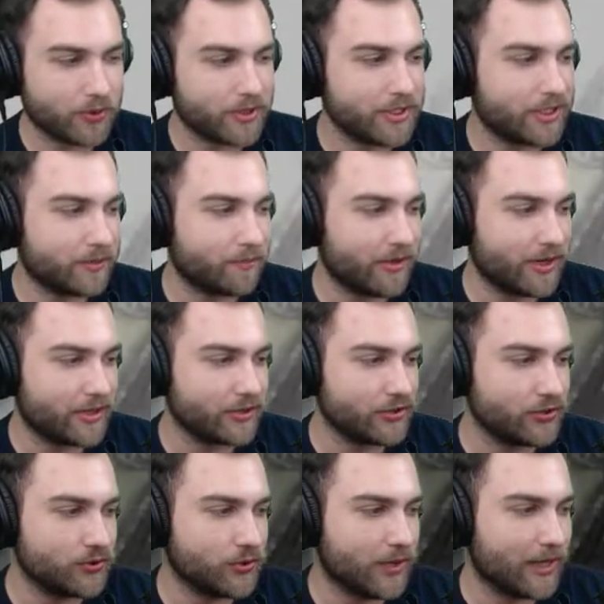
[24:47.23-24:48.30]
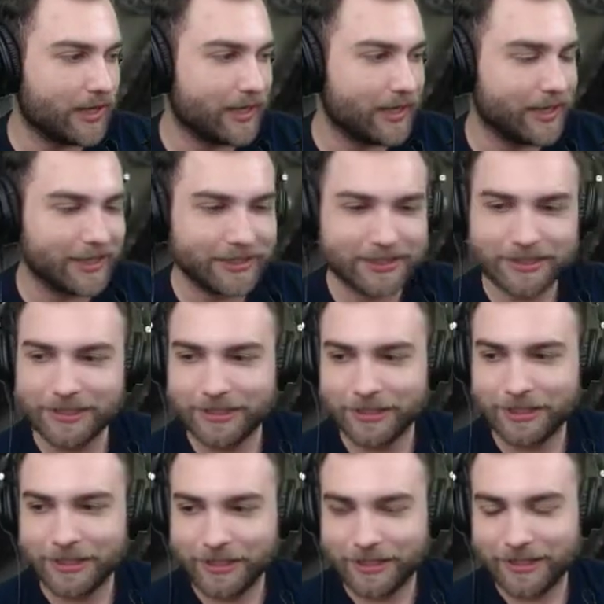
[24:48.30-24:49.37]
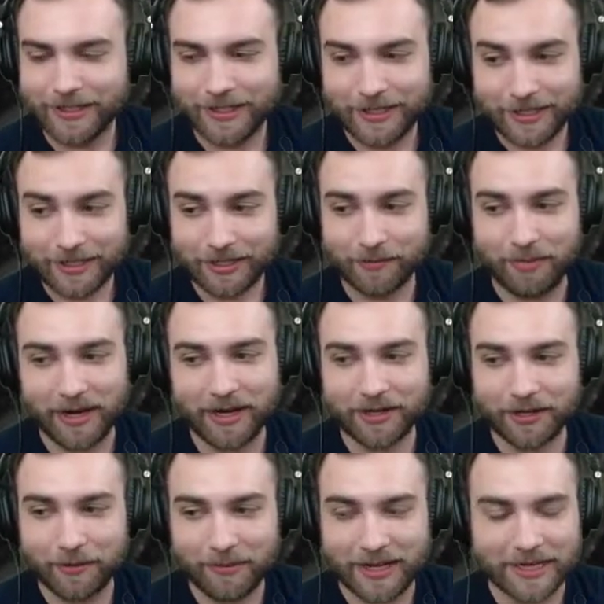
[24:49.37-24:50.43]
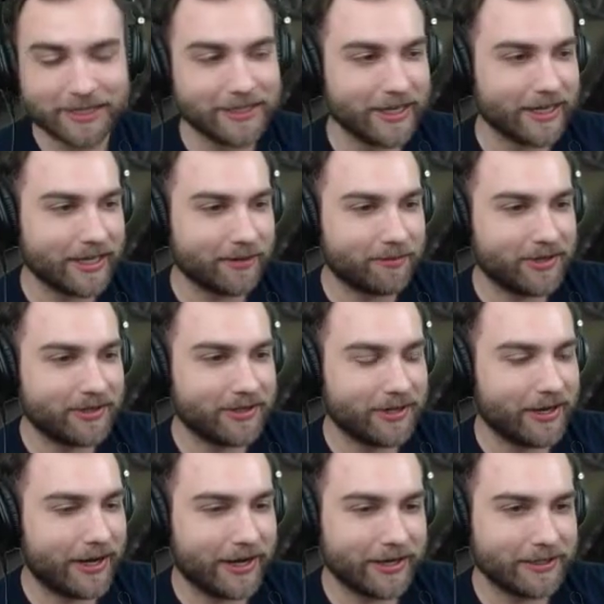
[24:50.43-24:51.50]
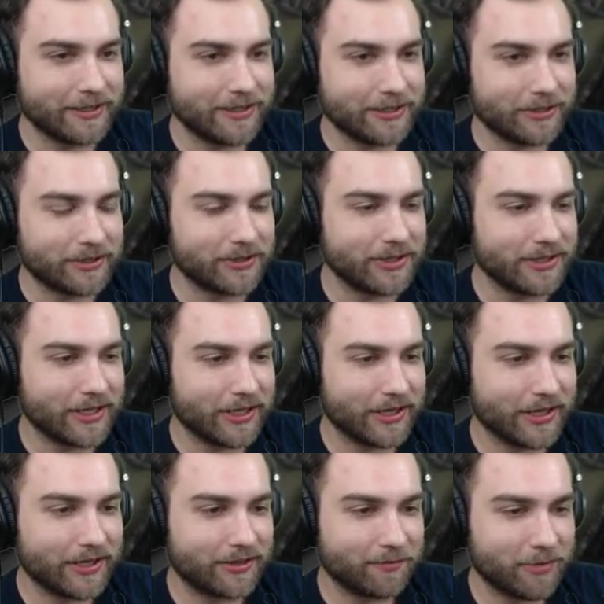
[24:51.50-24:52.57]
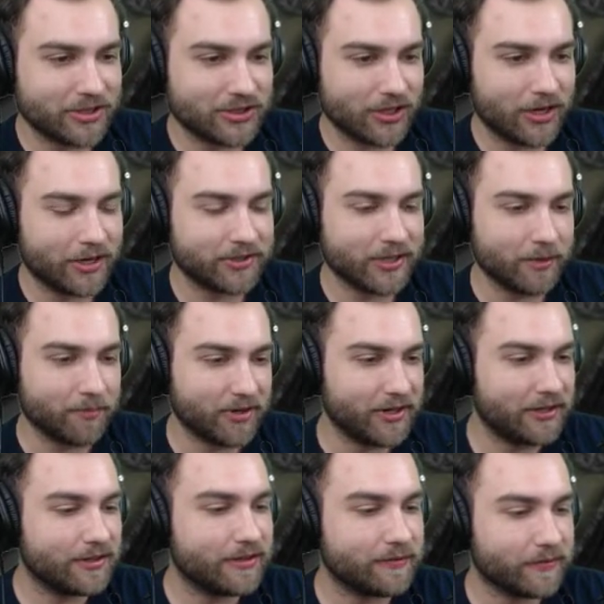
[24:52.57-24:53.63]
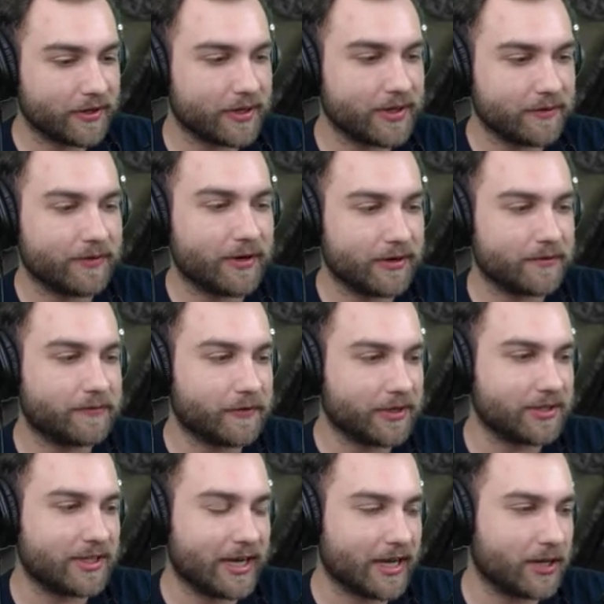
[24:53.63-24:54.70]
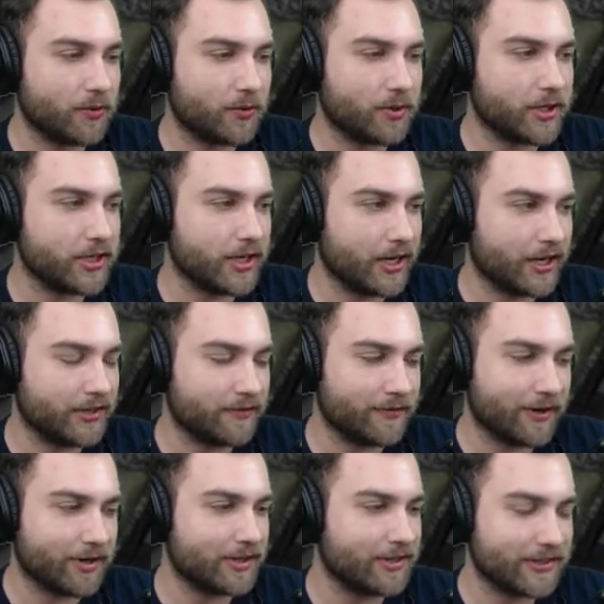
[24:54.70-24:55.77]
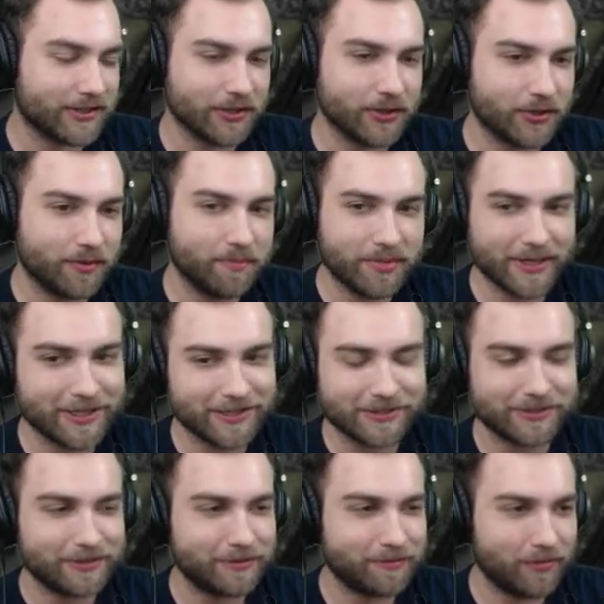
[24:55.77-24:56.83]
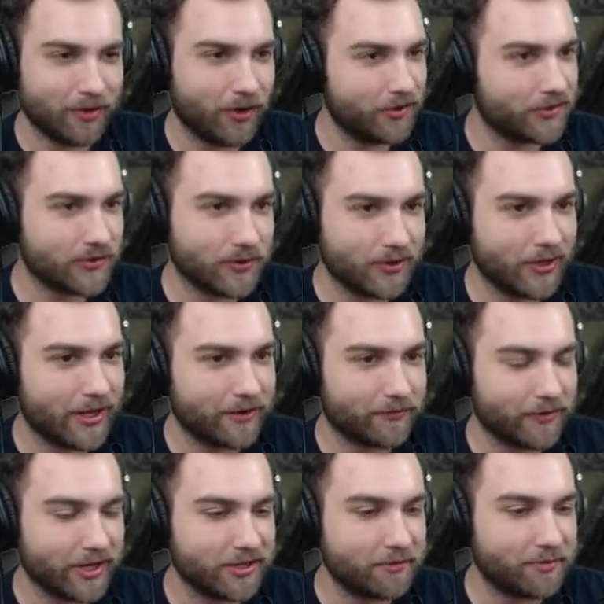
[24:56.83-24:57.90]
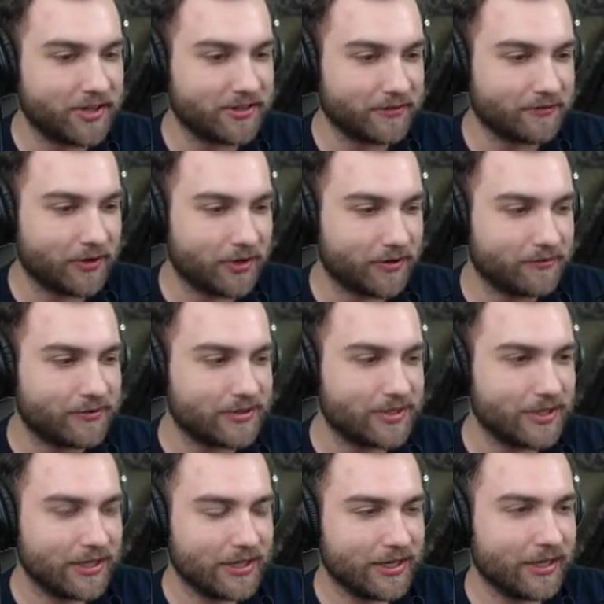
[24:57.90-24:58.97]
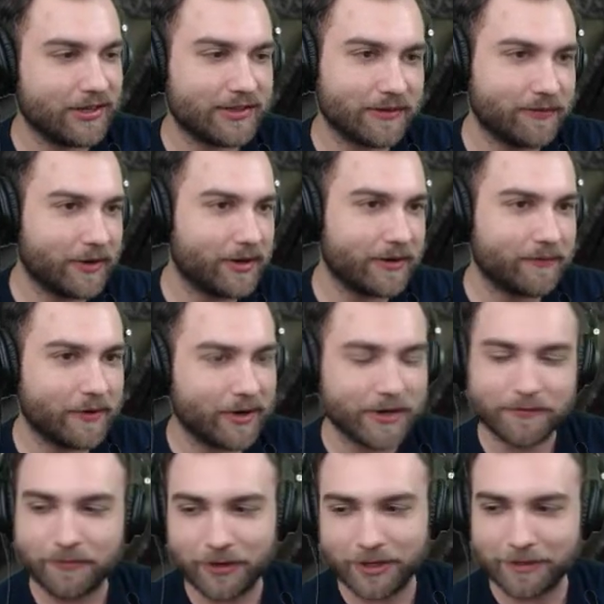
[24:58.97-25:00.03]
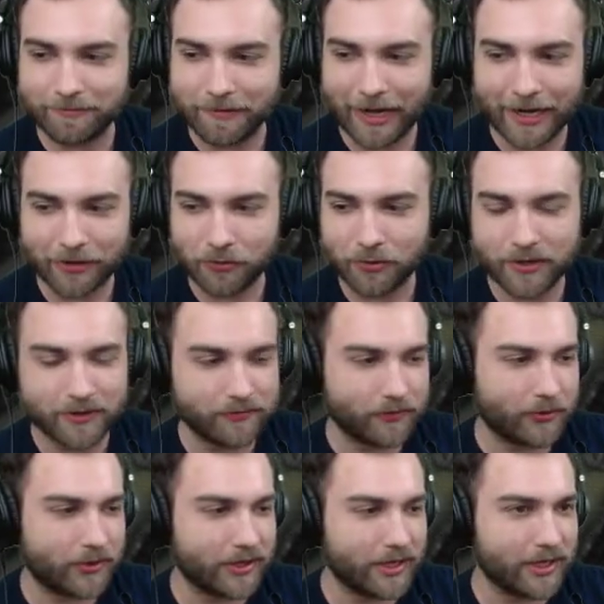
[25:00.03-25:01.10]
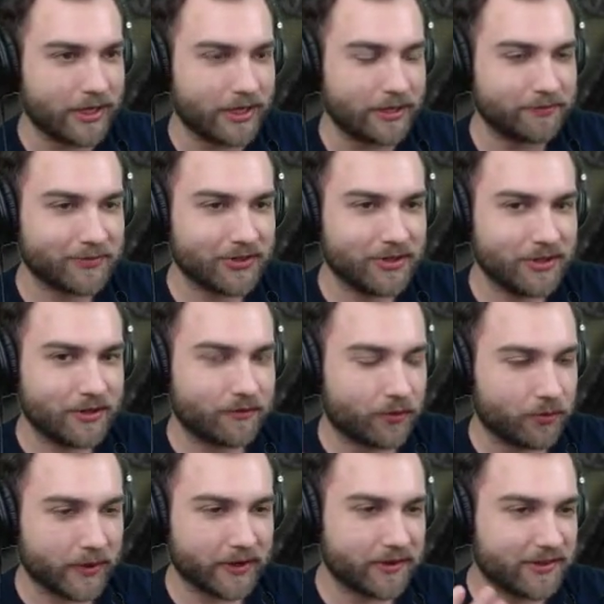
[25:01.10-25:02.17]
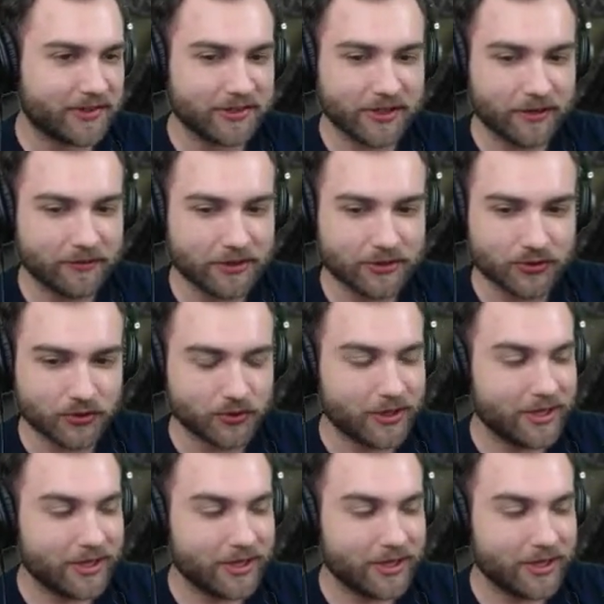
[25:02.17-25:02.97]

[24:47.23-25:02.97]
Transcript: compared to Compared to the main game, not nearly as much content, but it is a very, very fun category. It's very skill-based. Also, a lot of randomness involved. It's a very, very fun category for runners to delve into.